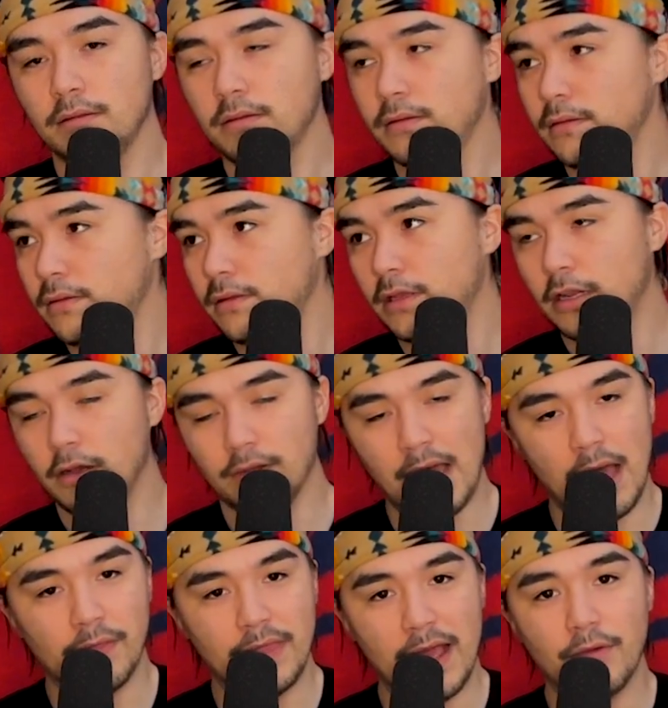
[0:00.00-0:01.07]
you know,
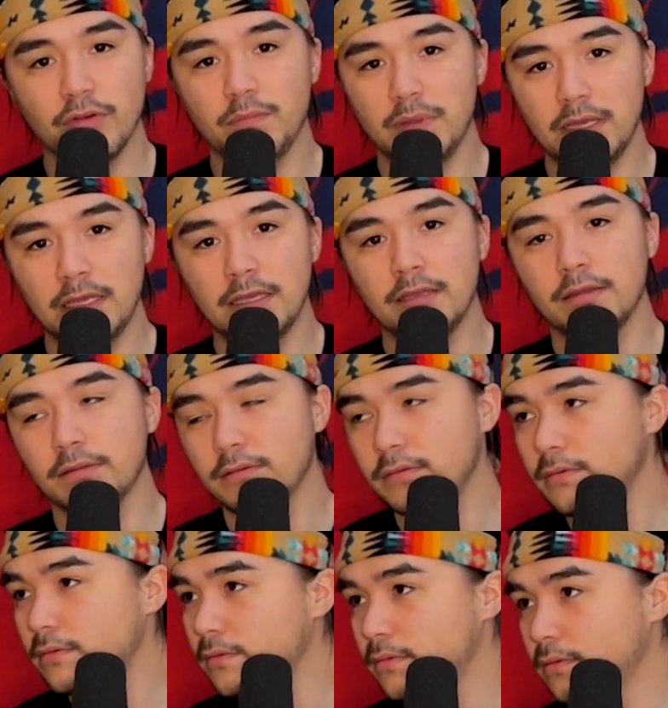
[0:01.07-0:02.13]
that would be
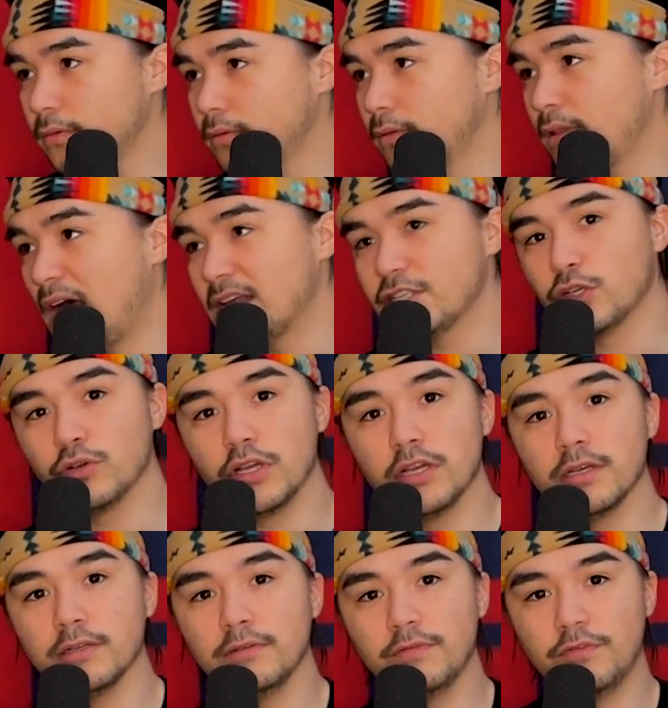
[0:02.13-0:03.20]
not so
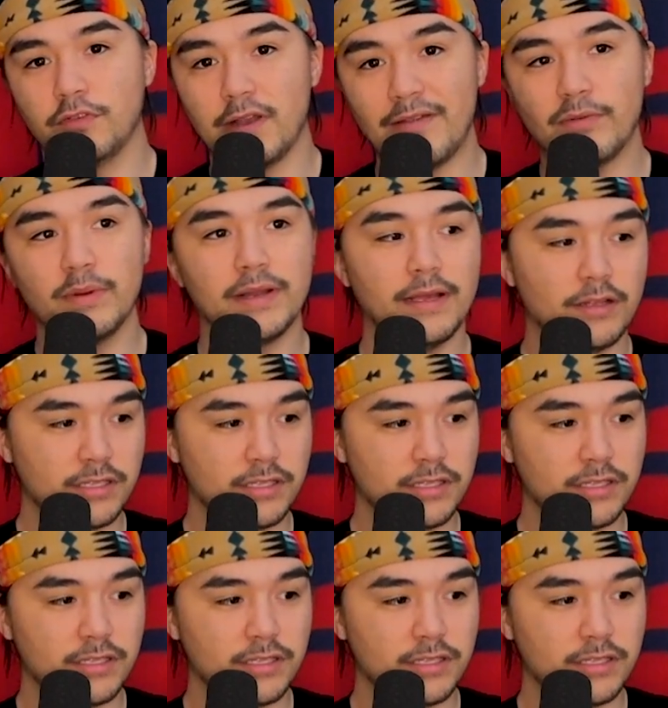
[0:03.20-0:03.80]
good for everybody else.